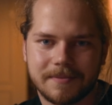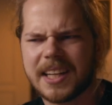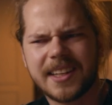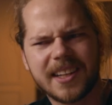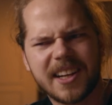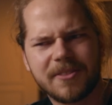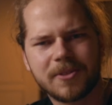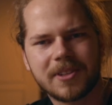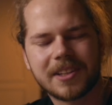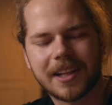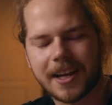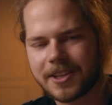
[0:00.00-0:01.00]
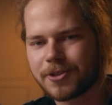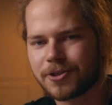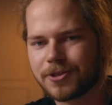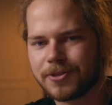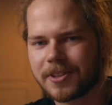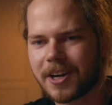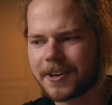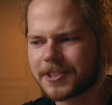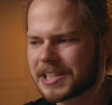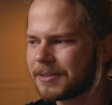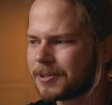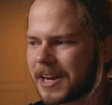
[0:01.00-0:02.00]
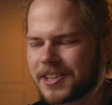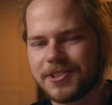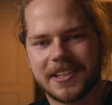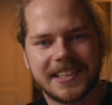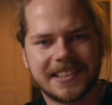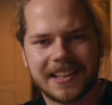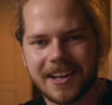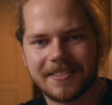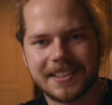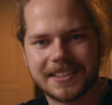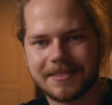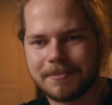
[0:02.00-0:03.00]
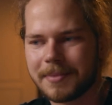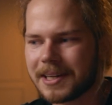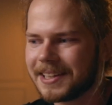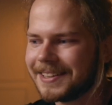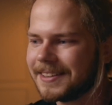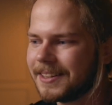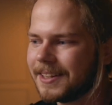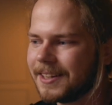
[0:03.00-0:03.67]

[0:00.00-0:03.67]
Not that I wouldn't like to shoot cars, I would actually love it, but